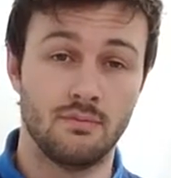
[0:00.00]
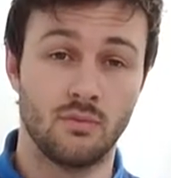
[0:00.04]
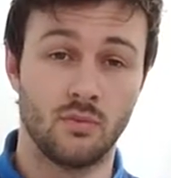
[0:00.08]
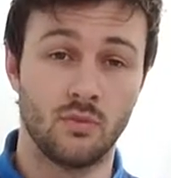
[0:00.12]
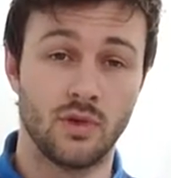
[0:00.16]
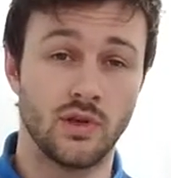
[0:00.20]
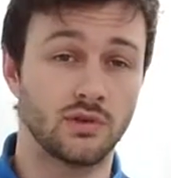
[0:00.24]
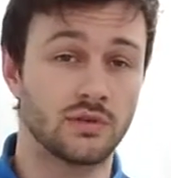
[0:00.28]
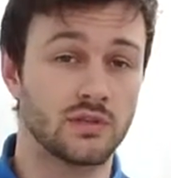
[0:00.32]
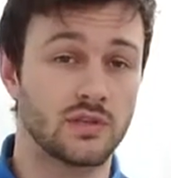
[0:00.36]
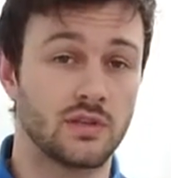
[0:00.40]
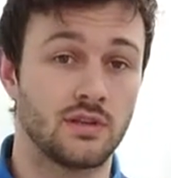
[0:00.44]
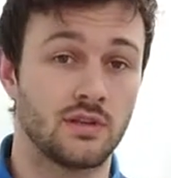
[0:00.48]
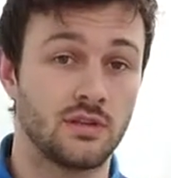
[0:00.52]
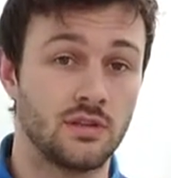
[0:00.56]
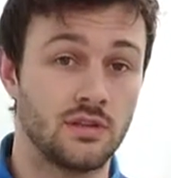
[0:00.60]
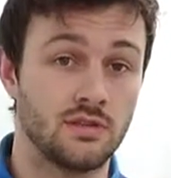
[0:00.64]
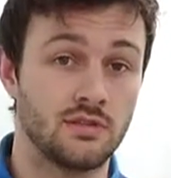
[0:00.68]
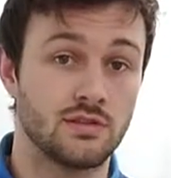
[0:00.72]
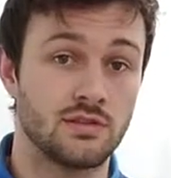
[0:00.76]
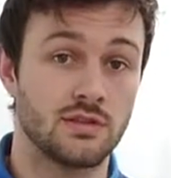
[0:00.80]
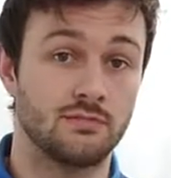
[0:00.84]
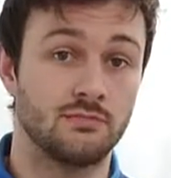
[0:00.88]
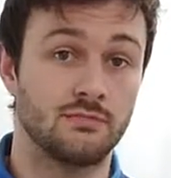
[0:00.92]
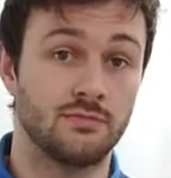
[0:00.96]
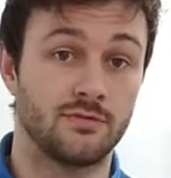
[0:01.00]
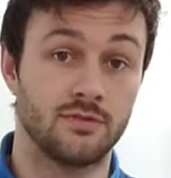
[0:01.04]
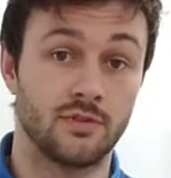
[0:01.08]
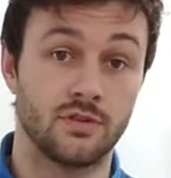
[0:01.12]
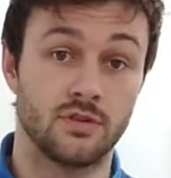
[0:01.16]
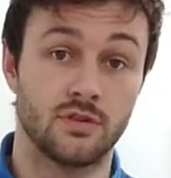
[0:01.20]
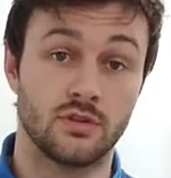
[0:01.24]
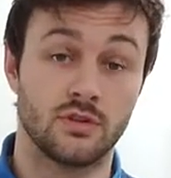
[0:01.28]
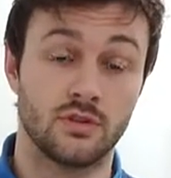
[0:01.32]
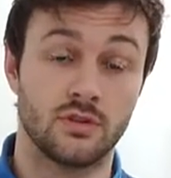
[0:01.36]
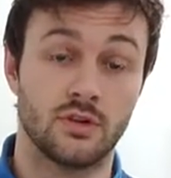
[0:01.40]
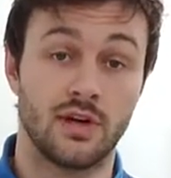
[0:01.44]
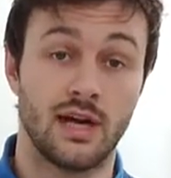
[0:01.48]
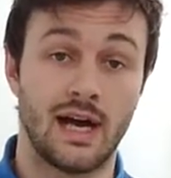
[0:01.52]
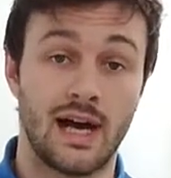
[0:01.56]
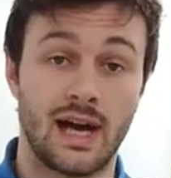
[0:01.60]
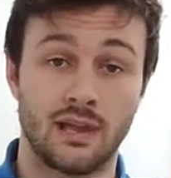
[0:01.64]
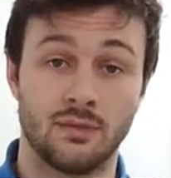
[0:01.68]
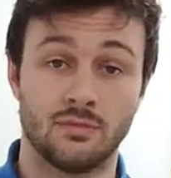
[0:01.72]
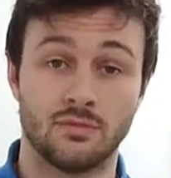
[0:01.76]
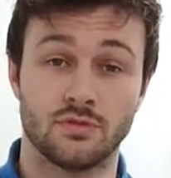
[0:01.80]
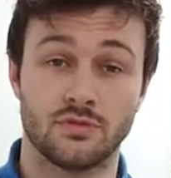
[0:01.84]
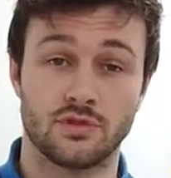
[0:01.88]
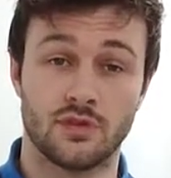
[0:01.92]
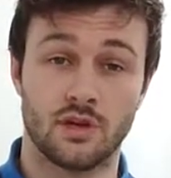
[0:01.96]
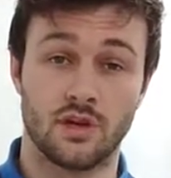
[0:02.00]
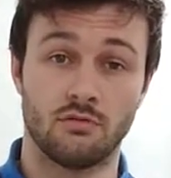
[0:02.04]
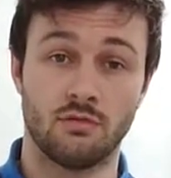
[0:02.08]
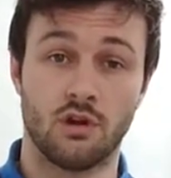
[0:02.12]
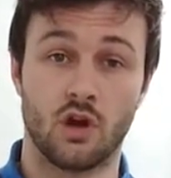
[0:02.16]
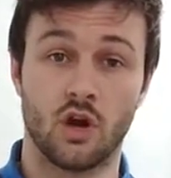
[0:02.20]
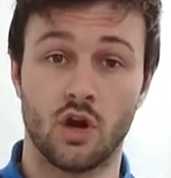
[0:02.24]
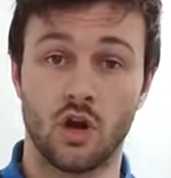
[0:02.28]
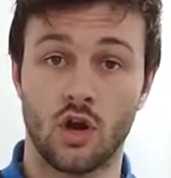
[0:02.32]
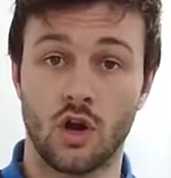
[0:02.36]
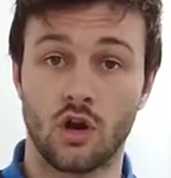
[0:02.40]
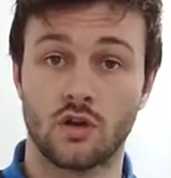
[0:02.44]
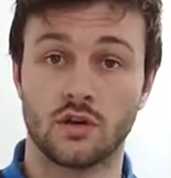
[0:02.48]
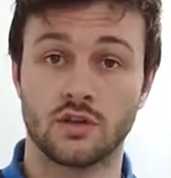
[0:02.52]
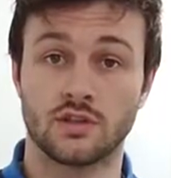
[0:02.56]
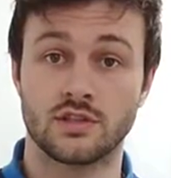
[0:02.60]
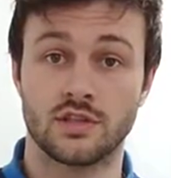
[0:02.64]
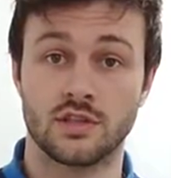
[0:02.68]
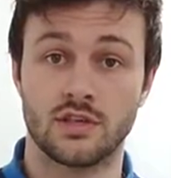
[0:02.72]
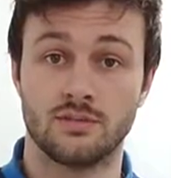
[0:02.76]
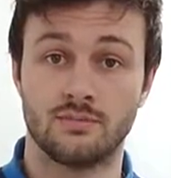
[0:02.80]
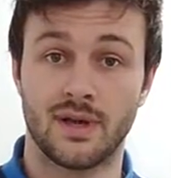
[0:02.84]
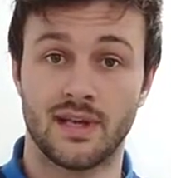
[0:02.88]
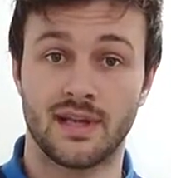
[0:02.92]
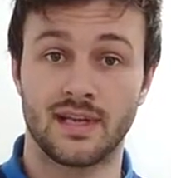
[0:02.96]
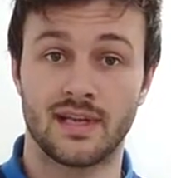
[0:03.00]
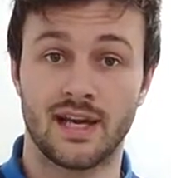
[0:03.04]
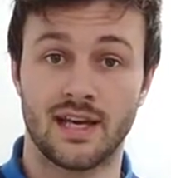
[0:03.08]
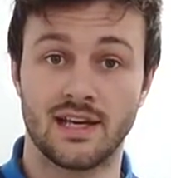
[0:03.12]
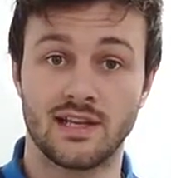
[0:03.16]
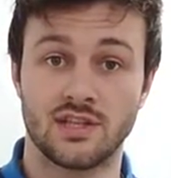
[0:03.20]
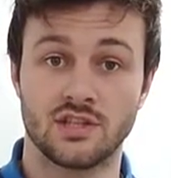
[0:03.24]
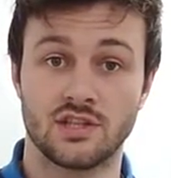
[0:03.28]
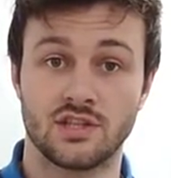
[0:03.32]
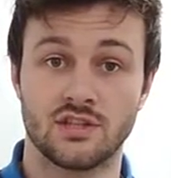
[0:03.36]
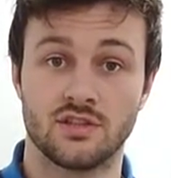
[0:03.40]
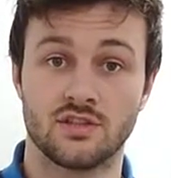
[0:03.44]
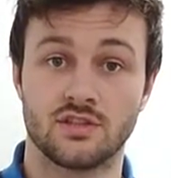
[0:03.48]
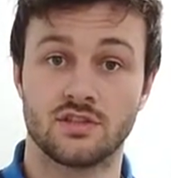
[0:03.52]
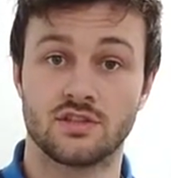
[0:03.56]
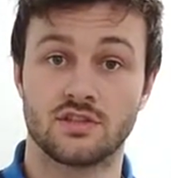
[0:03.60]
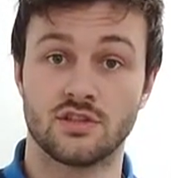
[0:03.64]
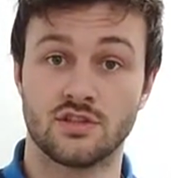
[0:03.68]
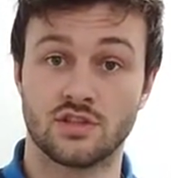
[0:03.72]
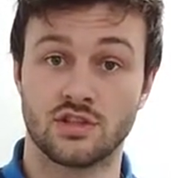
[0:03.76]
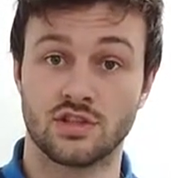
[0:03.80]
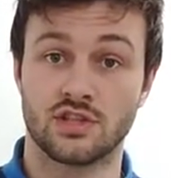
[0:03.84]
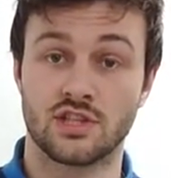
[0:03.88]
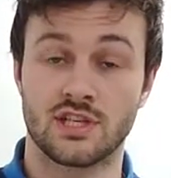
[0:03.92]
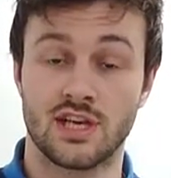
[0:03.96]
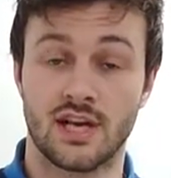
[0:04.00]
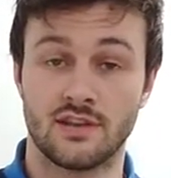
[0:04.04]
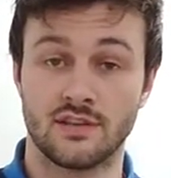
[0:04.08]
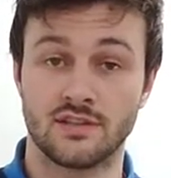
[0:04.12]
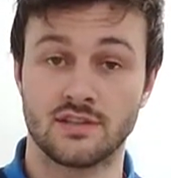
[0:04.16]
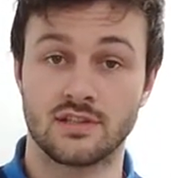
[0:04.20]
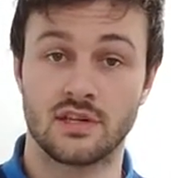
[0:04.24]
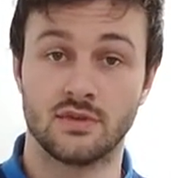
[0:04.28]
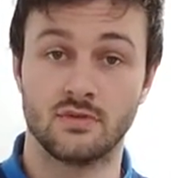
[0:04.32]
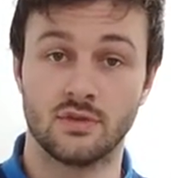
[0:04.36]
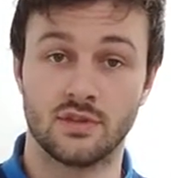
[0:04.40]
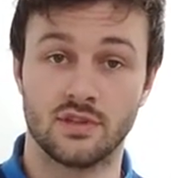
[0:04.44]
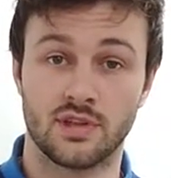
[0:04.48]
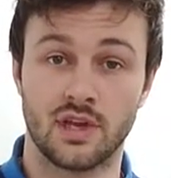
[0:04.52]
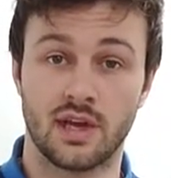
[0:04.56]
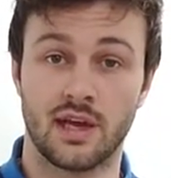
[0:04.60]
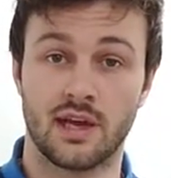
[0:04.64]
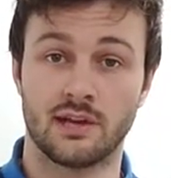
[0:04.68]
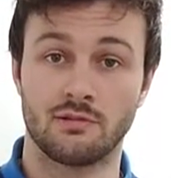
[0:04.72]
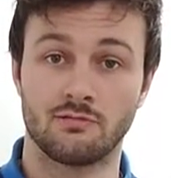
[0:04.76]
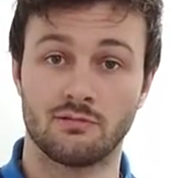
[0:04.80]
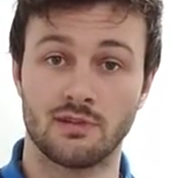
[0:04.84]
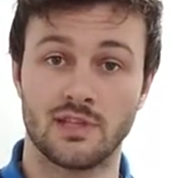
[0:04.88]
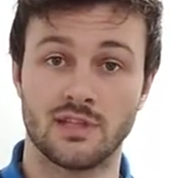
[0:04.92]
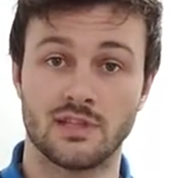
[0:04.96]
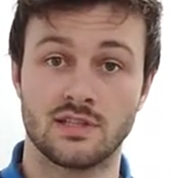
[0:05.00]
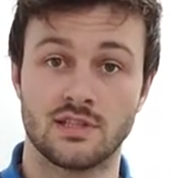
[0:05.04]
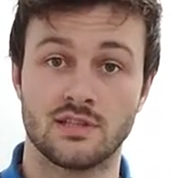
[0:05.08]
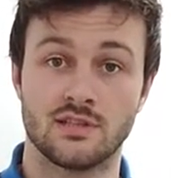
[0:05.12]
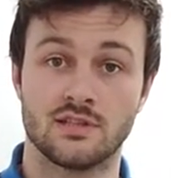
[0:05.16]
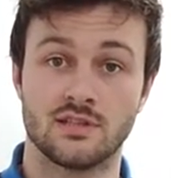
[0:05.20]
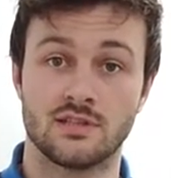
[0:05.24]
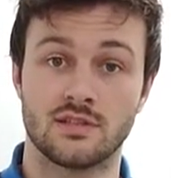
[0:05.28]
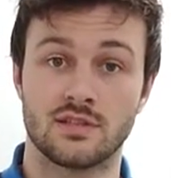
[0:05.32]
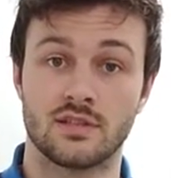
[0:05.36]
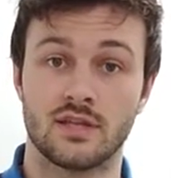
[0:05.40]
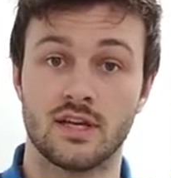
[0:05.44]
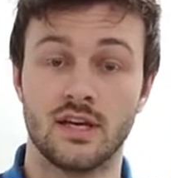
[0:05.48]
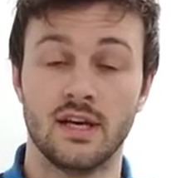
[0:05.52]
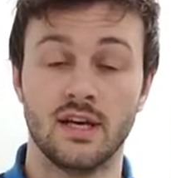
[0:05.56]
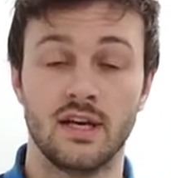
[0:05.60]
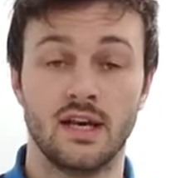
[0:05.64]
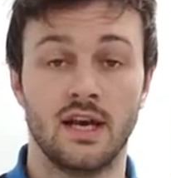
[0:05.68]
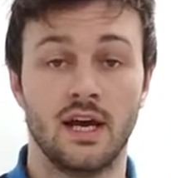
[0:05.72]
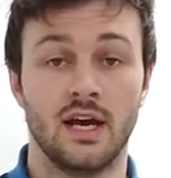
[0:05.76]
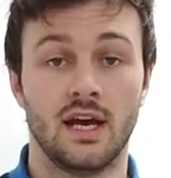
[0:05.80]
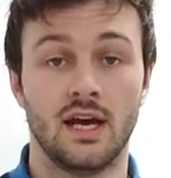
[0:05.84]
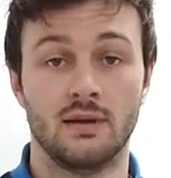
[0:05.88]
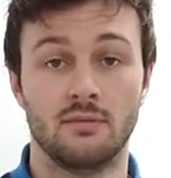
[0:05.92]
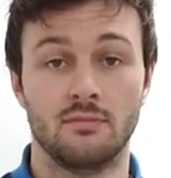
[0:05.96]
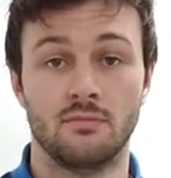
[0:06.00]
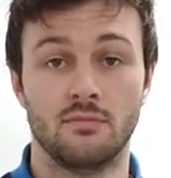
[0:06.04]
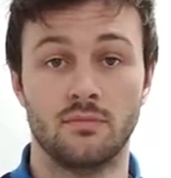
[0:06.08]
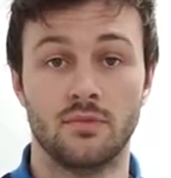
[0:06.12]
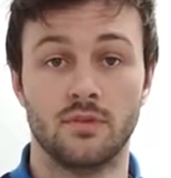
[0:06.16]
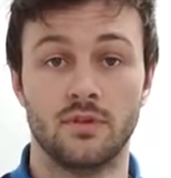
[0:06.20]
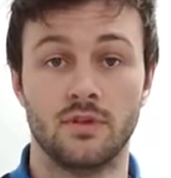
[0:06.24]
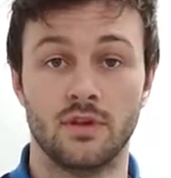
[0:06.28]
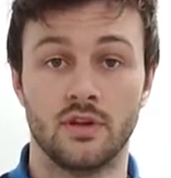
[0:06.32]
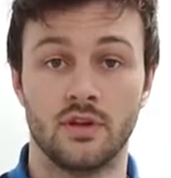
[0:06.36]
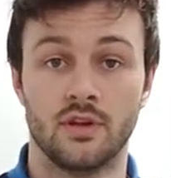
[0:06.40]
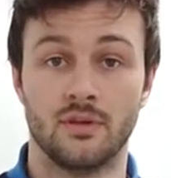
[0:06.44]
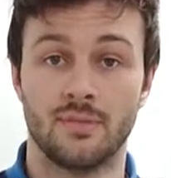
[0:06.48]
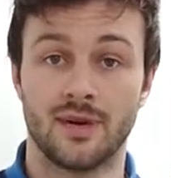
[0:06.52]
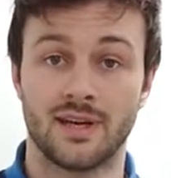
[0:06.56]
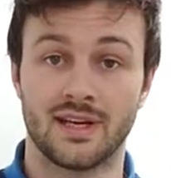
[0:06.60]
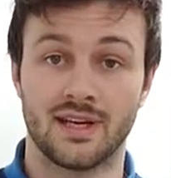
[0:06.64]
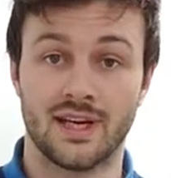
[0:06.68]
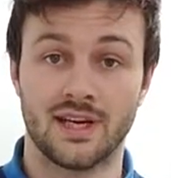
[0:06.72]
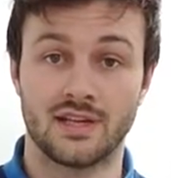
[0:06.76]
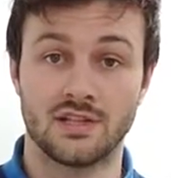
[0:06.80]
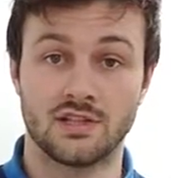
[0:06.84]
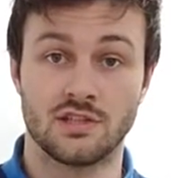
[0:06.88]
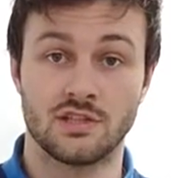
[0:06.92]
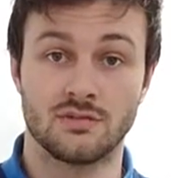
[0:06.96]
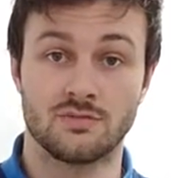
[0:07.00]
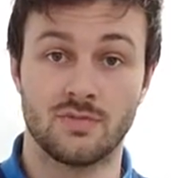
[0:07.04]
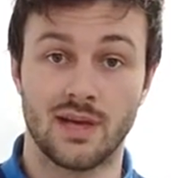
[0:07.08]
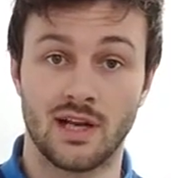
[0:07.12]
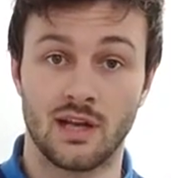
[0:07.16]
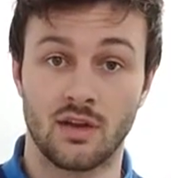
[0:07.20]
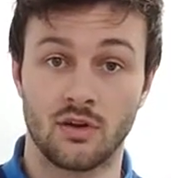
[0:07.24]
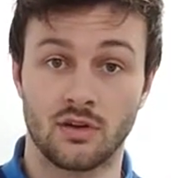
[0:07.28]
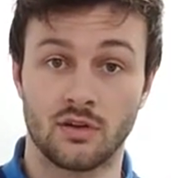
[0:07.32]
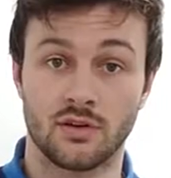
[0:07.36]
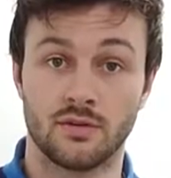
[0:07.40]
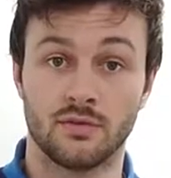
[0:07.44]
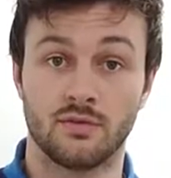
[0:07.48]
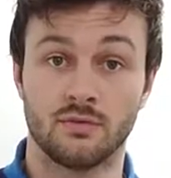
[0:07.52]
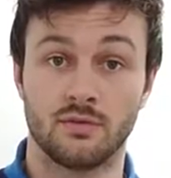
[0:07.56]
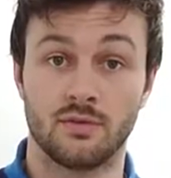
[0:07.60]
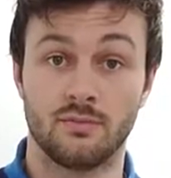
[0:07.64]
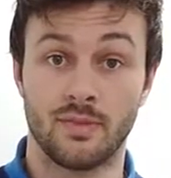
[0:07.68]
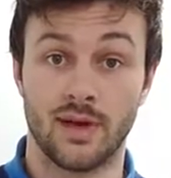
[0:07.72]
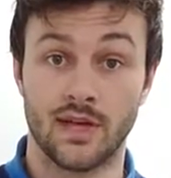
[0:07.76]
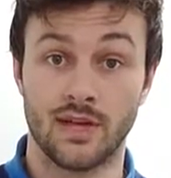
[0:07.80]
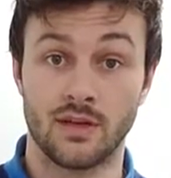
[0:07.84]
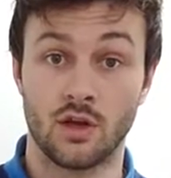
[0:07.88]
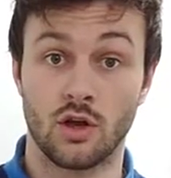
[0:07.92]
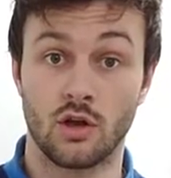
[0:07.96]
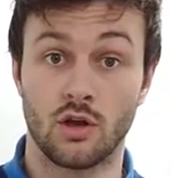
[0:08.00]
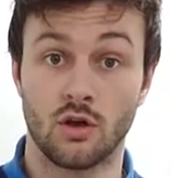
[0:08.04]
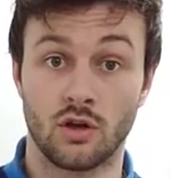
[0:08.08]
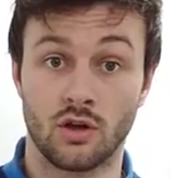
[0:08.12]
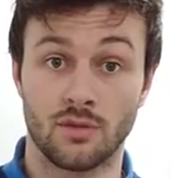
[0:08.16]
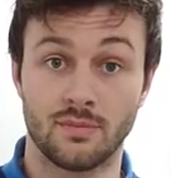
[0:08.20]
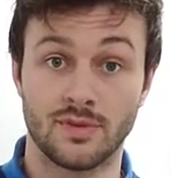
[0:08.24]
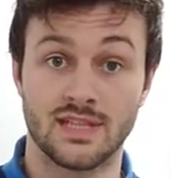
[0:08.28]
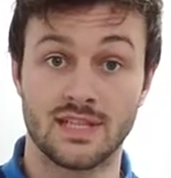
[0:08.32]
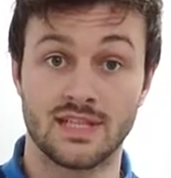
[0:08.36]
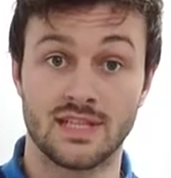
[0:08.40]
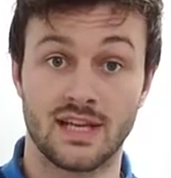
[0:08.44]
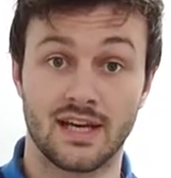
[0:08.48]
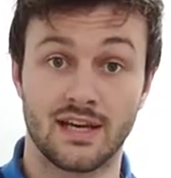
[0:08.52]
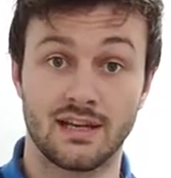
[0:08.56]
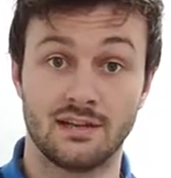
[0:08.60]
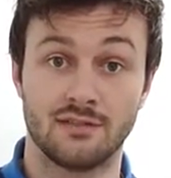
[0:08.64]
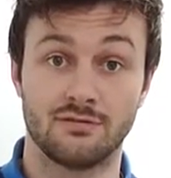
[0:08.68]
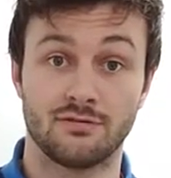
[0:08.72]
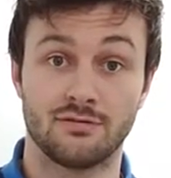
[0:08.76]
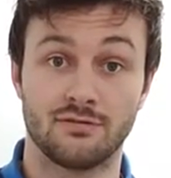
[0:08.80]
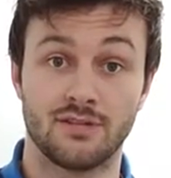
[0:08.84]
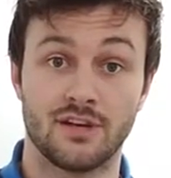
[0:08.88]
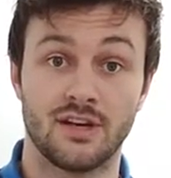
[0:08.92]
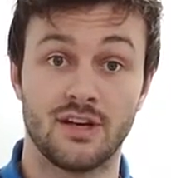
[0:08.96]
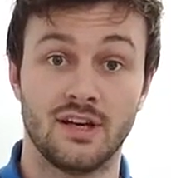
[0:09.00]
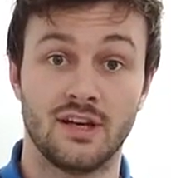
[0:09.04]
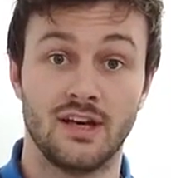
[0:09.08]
We also use them for animals that are on long-term medications to just check there's no underlying reasons that the medications may no longer be safe.